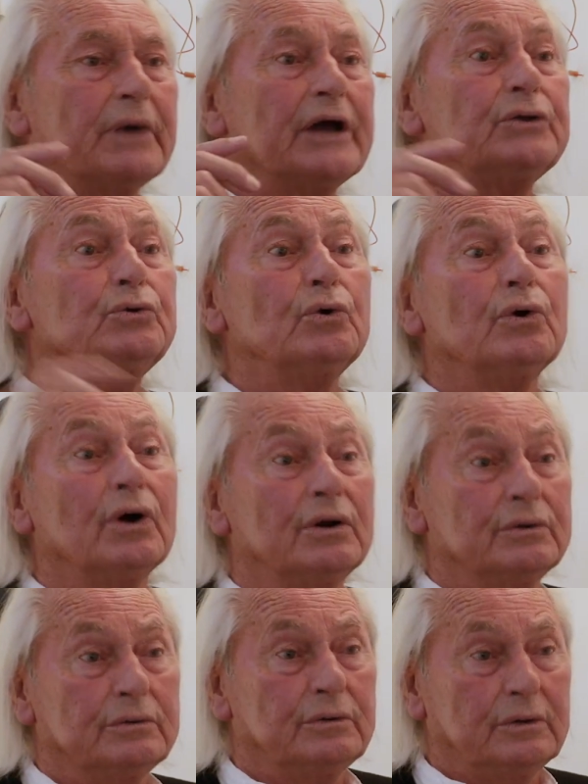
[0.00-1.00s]
by you
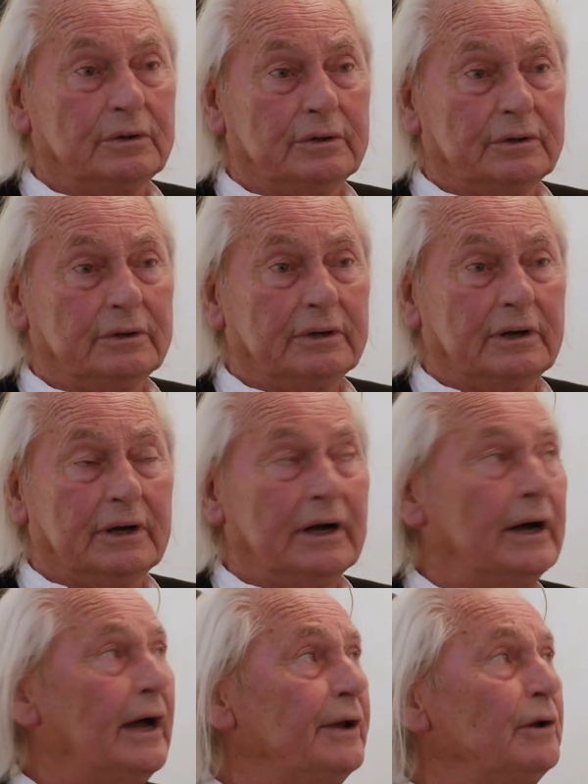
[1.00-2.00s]

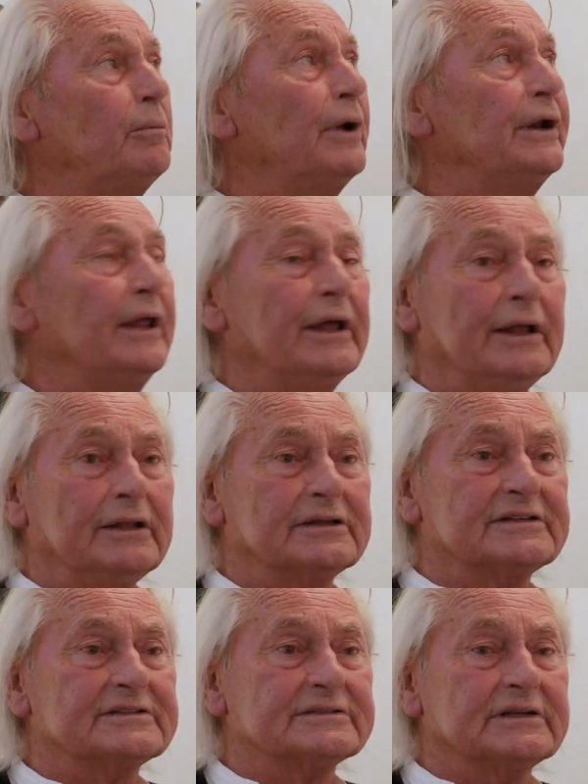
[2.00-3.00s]
and nobody
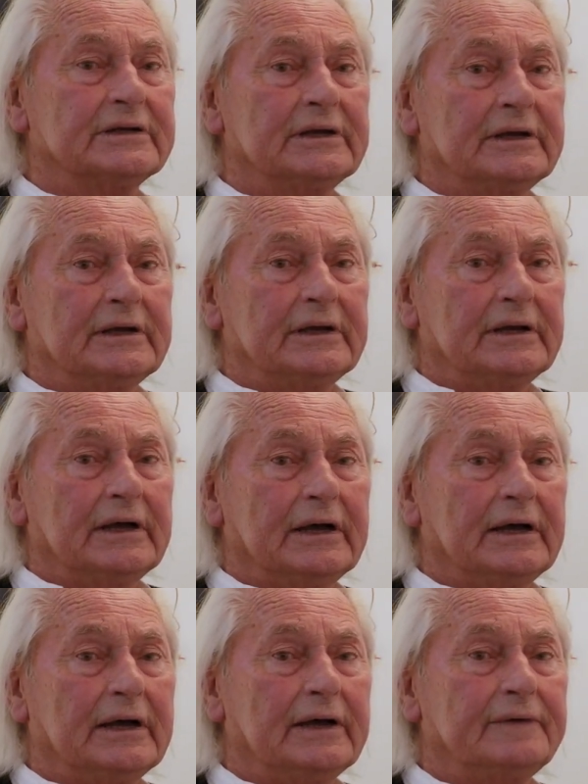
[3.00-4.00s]
else.
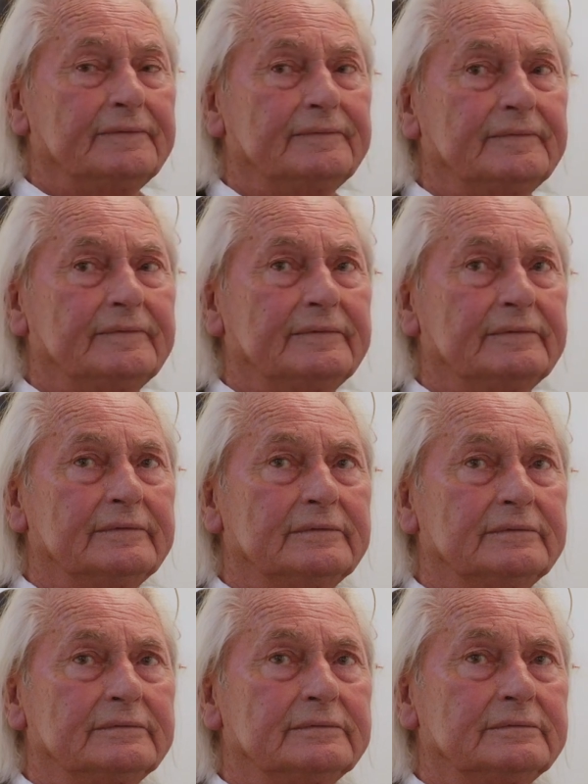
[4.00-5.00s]
And
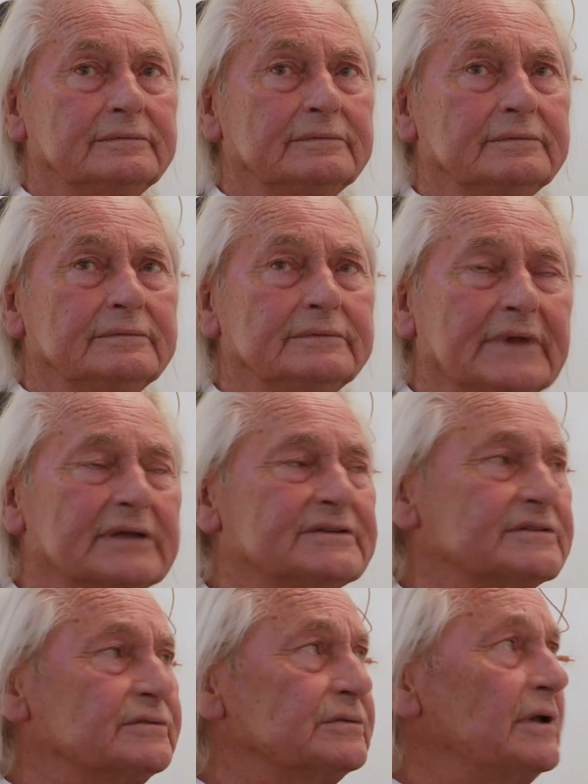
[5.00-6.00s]

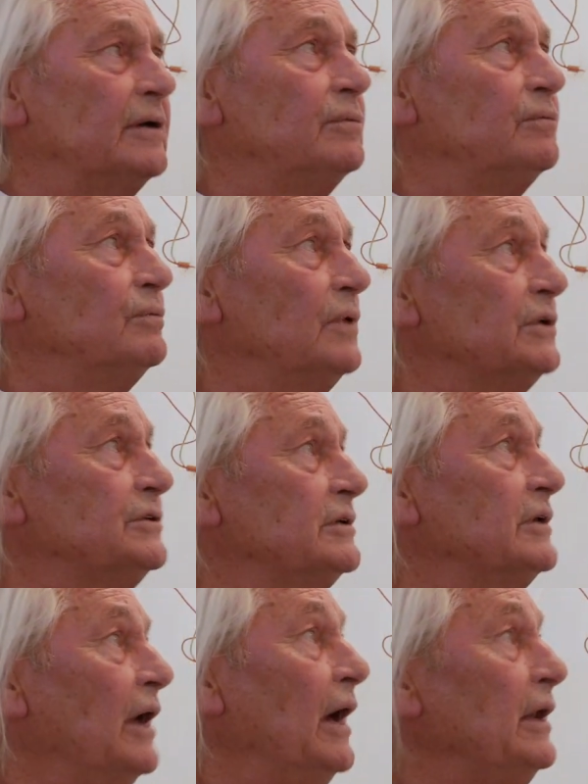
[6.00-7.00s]
that's what
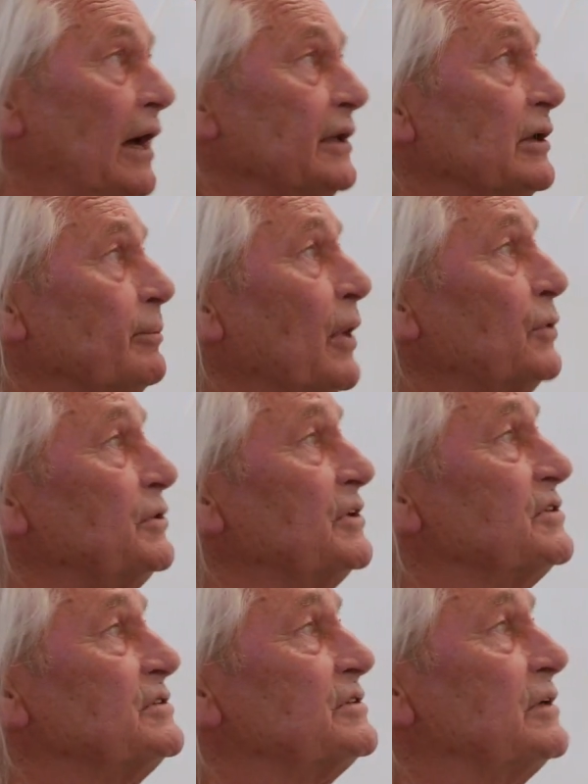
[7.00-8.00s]
I like about
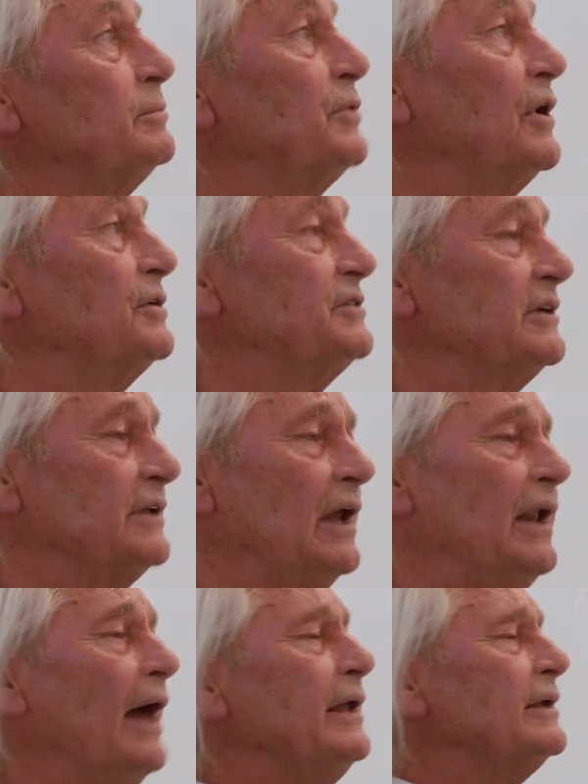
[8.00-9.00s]
this project. I
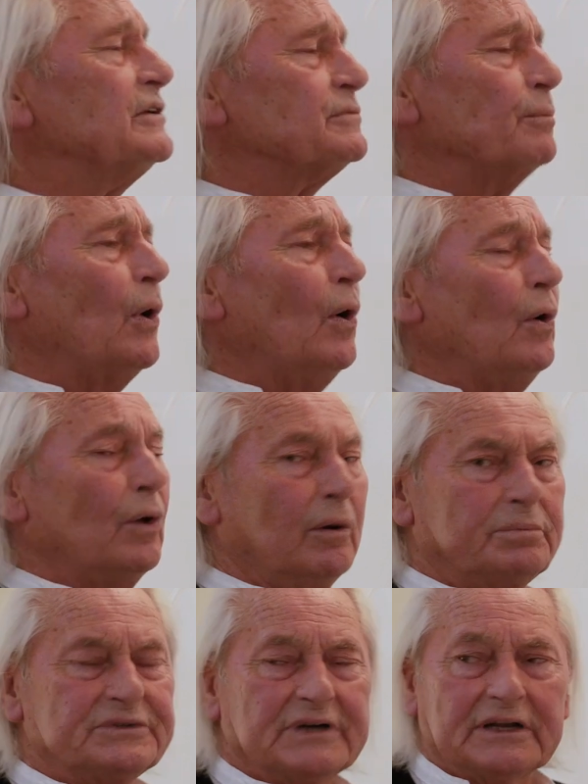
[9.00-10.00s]
like small
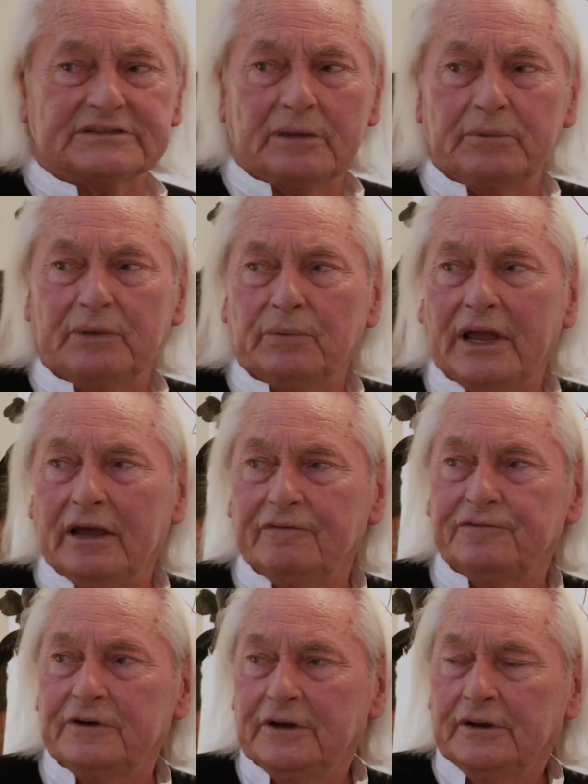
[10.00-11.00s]
objects. I mean, we have